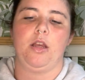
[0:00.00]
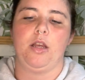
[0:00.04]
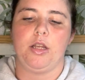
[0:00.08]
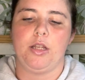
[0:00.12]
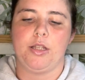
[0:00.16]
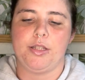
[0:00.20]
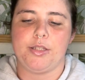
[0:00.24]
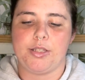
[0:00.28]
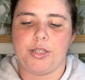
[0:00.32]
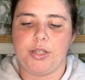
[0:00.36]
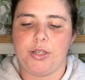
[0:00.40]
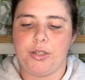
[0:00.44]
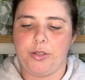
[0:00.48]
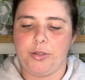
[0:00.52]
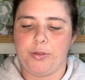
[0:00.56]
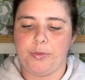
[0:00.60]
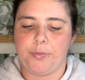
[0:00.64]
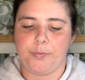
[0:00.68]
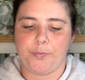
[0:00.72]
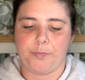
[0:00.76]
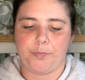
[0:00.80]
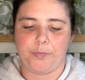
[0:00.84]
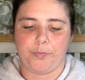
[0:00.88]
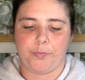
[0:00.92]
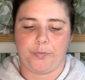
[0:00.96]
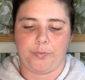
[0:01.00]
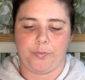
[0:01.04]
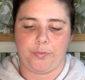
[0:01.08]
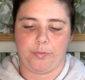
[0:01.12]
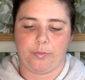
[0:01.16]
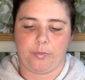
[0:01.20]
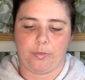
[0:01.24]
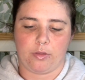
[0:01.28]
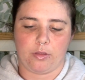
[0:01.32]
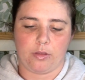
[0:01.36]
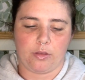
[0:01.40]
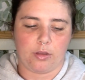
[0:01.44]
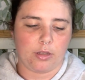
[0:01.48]
So,
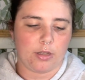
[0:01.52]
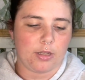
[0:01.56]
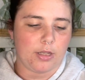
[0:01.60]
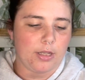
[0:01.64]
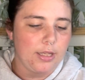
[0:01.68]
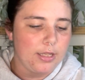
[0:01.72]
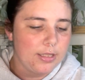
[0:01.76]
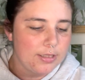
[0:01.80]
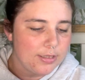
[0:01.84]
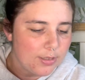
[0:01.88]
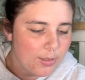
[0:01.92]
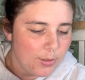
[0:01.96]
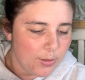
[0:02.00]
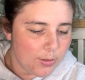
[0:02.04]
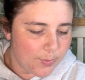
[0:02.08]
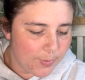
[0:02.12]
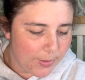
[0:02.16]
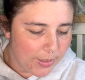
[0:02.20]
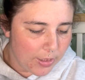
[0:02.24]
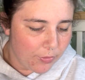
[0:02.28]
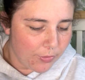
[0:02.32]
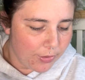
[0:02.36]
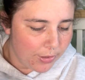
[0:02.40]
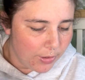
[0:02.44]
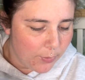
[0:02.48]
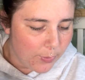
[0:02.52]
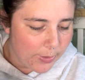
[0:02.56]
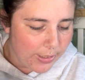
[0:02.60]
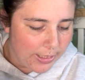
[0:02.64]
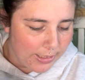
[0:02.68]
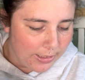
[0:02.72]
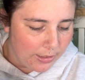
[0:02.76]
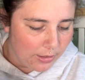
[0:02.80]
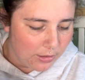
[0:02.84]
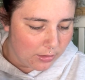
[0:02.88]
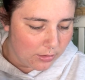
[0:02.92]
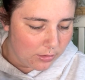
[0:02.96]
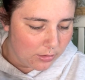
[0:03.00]
excuse me, you're in the
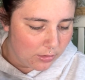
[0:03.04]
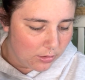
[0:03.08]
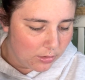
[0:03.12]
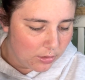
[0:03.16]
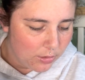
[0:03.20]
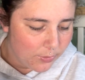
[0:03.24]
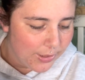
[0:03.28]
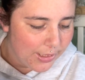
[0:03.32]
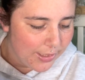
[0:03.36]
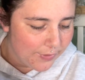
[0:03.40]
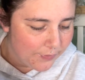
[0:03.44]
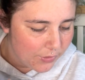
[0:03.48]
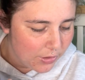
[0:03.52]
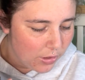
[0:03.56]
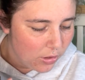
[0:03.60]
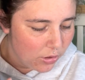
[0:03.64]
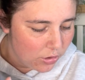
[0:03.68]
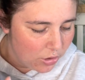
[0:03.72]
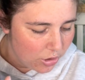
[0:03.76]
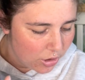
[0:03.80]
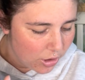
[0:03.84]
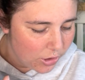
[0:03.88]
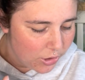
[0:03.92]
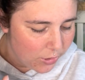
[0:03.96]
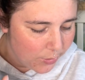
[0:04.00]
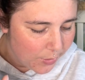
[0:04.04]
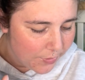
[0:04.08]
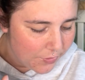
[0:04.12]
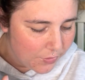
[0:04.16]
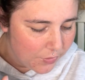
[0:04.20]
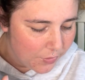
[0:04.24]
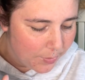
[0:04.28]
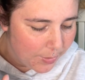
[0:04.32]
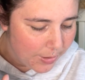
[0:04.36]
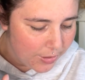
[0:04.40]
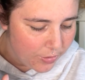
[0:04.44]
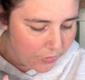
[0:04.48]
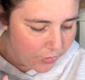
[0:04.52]
way. Do I have to shut you out of
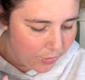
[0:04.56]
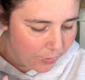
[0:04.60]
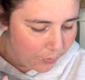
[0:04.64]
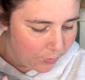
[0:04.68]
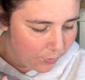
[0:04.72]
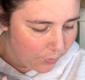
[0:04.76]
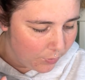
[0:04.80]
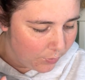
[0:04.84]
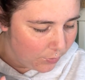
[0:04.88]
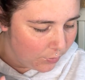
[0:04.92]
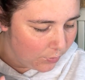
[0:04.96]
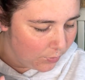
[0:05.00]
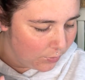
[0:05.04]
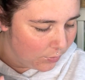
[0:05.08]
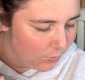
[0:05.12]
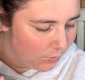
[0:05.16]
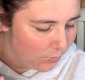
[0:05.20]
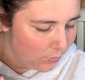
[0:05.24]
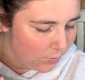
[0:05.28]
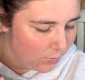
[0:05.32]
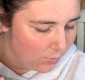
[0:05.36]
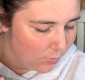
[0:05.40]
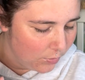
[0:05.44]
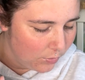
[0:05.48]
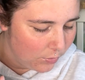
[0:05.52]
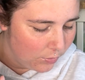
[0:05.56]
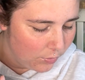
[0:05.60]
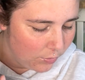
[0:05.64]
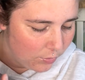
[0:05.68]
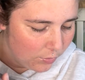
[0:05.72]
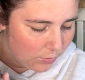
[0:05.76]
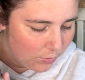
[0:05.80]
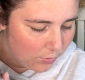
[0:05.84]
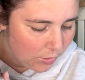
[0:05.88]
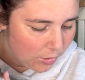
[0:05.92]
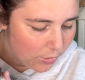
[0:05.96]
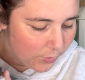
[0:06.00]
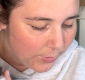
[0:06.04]
the bedroom?
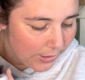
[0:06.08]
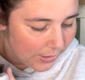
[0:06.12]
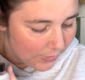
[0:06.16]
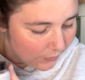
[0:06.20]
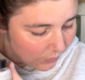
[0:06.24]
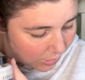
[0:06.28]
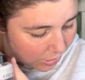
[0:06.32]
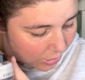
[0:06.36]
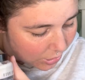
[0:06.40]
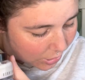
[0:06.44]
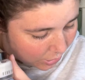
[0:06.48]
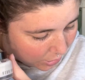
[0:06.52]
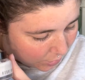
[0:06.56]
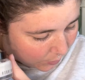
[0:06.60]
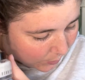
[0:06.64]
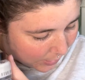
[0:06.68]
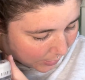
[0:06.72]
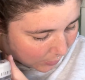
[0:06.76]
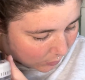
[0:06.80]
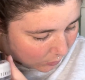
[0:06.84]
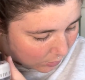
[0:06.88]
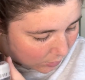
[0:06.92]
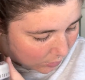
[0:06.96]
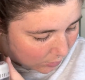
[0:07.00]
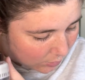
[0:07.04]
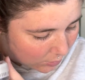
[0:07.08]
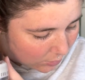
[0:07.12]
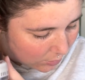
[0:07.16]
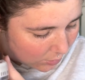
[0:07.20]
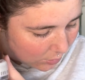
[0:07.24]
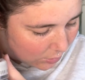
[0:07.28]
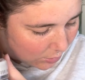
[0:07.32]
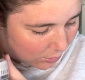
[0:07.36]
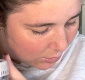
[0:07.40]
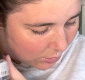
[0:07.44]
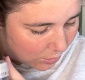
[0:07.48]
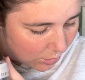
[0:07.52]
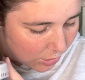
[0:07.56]
Do I have to shut you out?
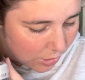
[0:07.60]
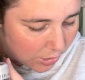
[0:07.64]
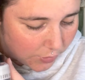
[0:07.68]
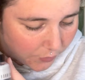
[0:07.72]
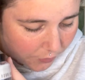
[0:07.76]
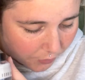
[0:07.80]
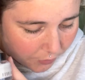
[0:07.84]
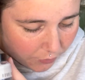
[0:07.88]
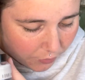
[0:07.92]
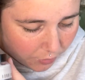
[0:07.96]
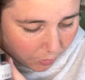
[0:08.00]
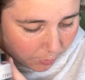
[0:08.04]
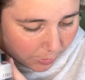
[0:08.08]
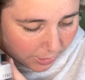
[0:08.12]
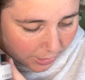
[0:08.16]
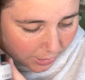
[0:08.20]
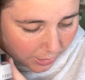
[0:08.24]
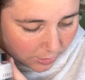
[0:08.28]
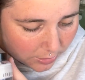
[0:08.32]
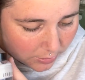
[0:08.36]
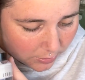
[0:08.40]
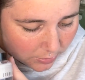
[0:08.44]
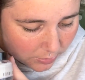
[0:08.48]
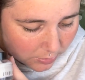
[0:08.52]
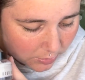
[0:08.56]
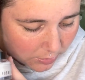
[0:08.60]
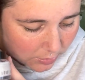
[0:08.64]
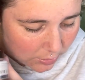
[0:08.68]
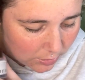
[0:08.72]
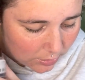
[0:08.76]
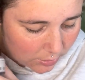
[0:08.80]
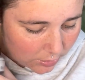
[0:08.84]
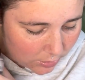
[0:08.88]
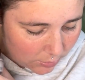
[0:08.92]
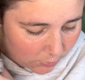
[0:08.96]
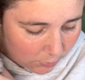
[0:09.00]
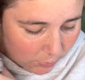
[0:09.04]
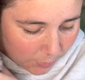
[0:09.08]
Just for a few minutes?
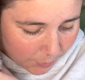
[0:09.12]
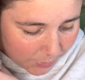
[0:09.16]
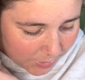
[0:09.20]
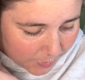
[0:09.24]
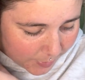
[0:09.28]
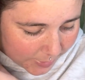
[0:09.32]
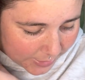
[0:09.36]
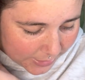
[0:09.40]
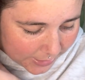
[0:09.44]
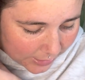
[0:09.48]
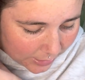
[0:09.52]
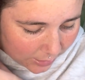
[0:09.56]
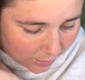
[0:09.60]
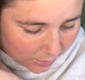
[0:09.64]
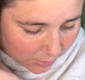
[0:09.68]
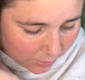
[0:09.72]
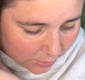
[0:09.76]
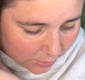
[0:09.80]
Mummy's busy.